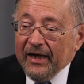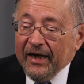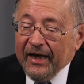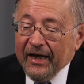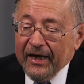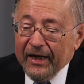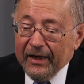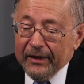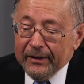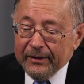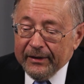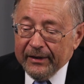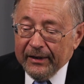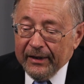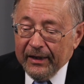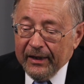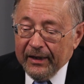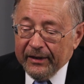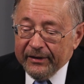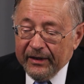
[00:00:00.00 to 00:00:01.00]
And
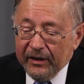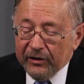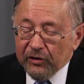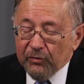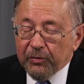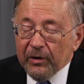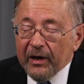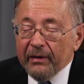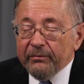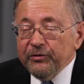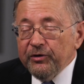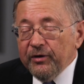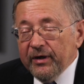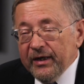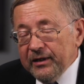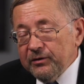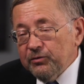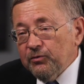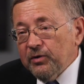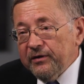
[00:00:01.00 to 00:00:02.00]
the other problem you
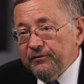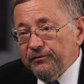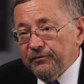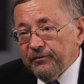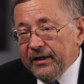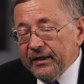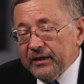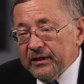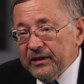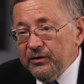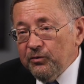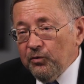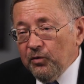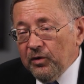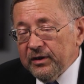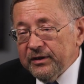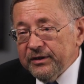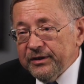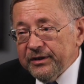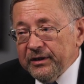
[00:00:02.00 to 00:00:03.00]
had, quite frankly,
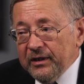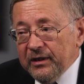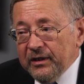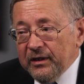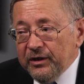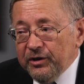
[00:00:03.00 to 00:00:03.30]
was